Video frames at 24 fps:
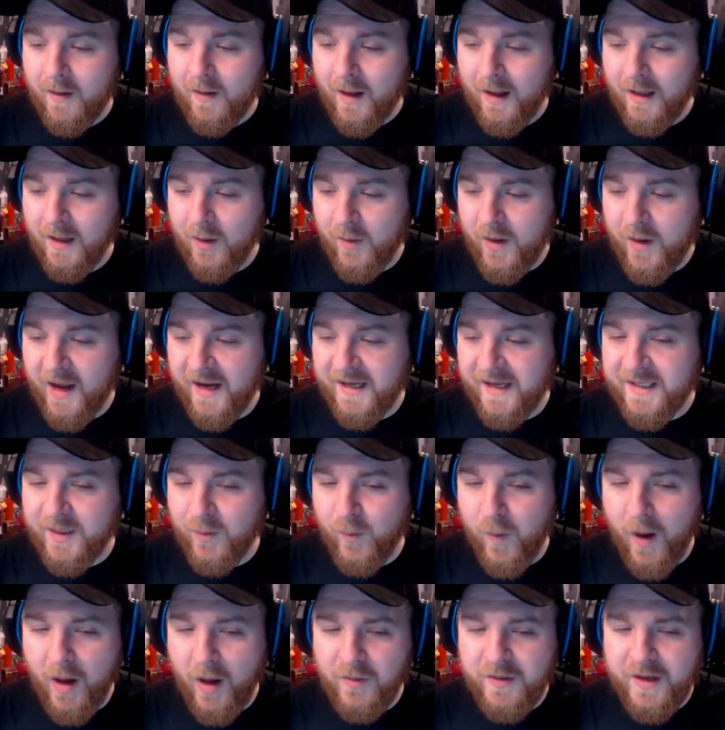Hello guys,
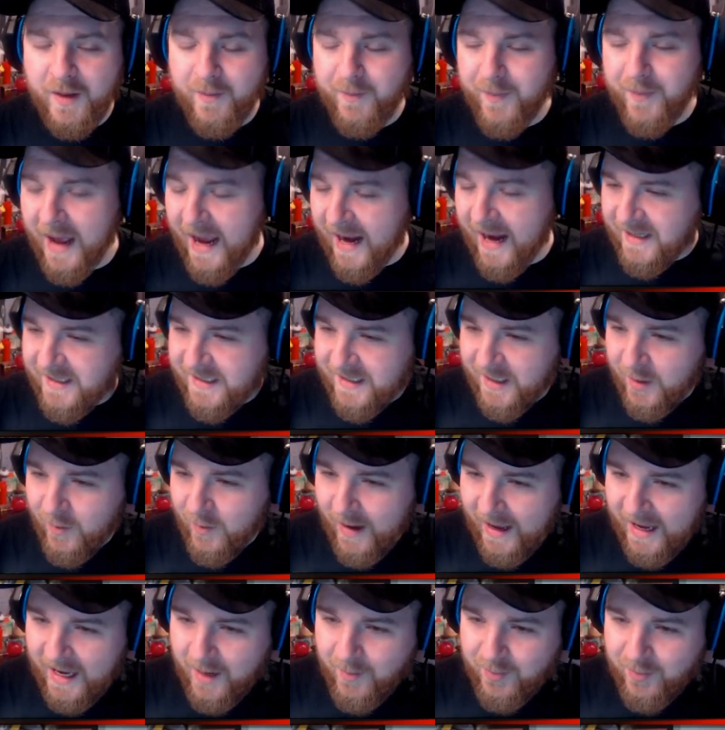and welcome back to
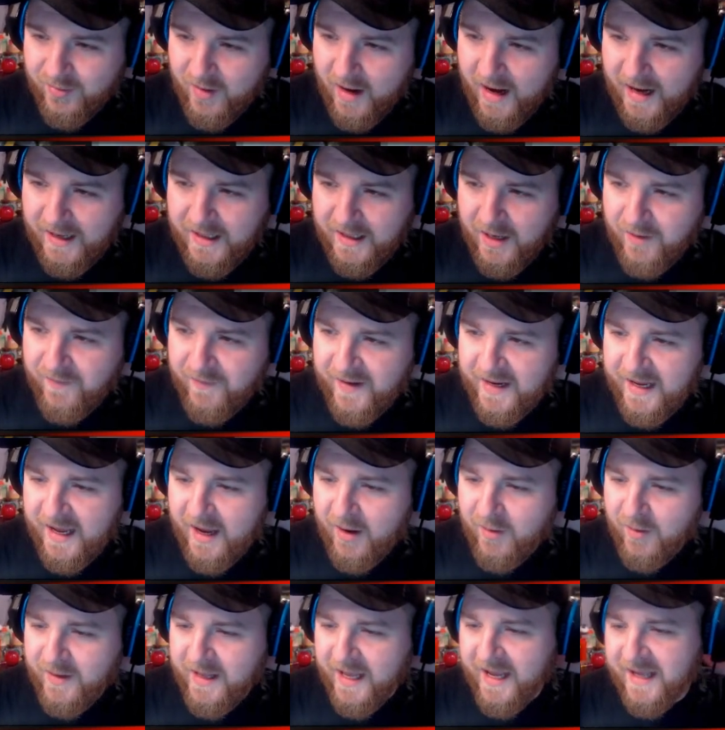a brand new
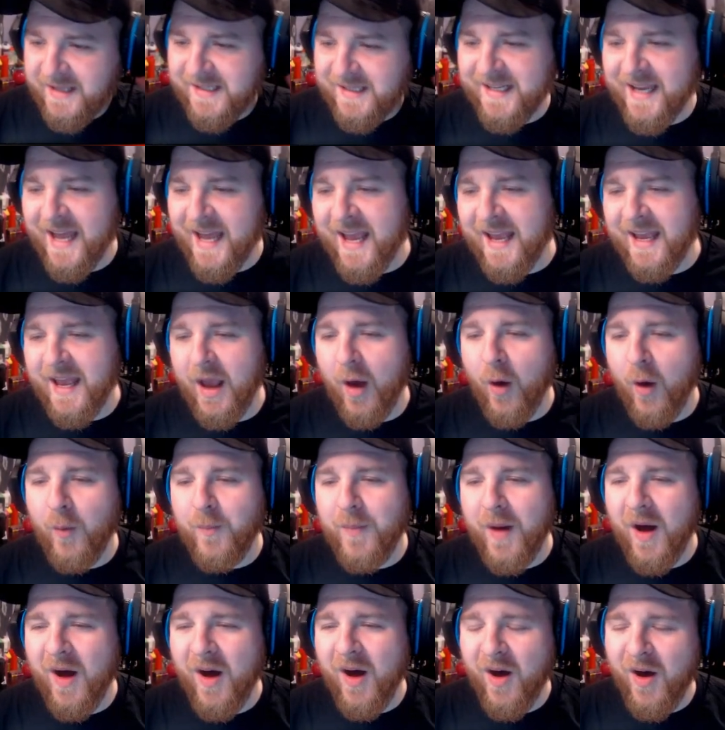video here today
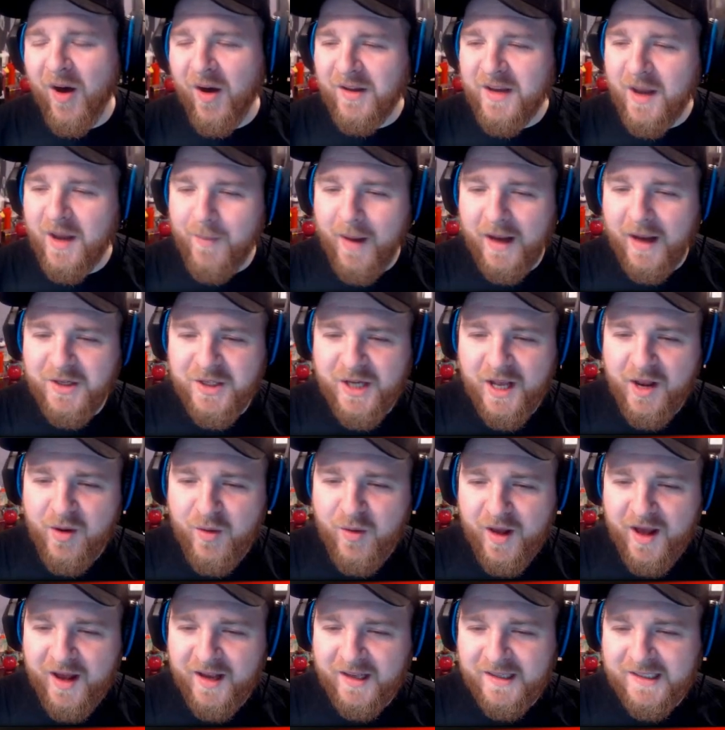upon my channel,
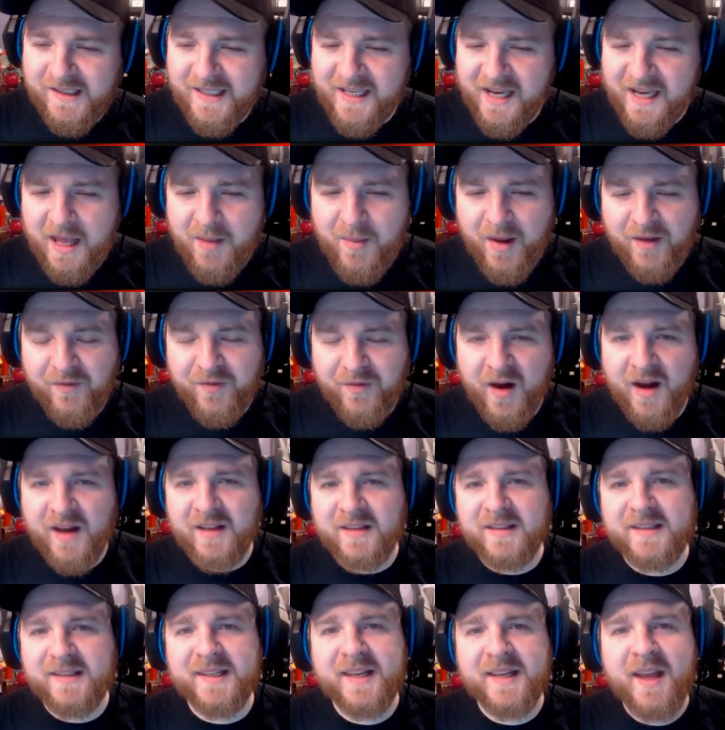guys. Today, my
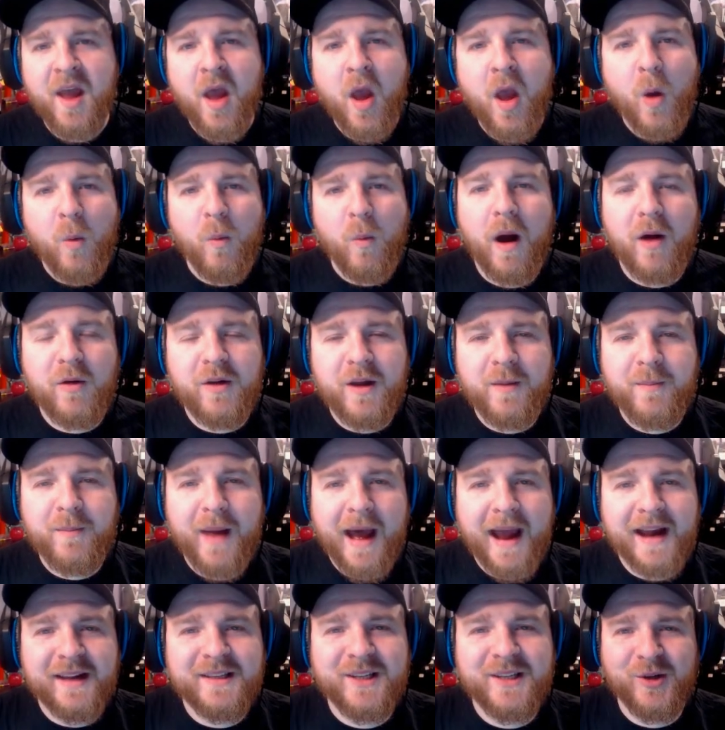friends, welcome
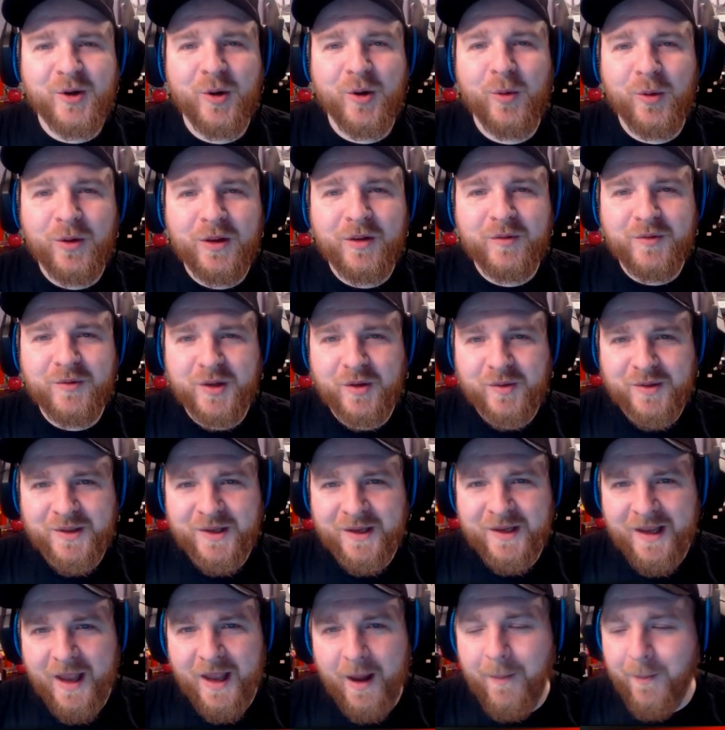back to Call of
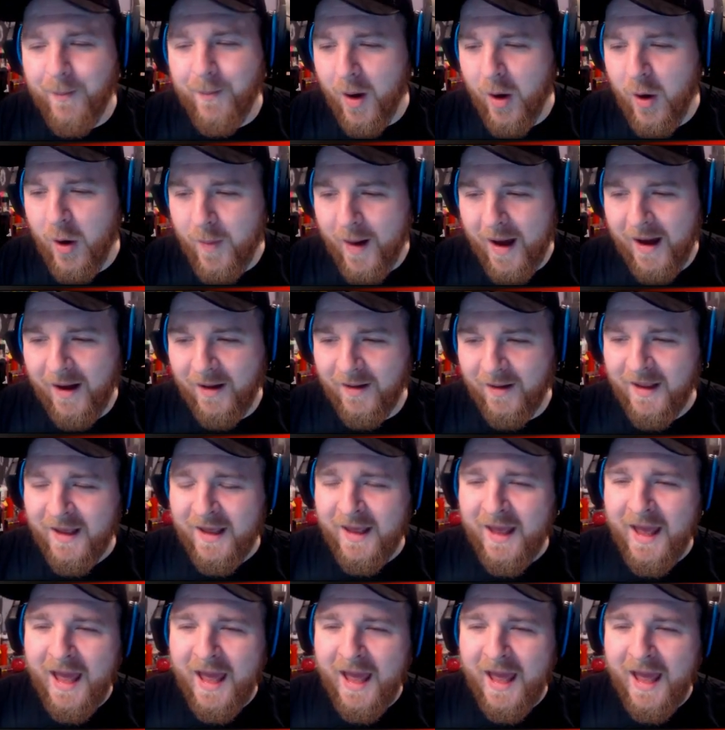Duty Mobile.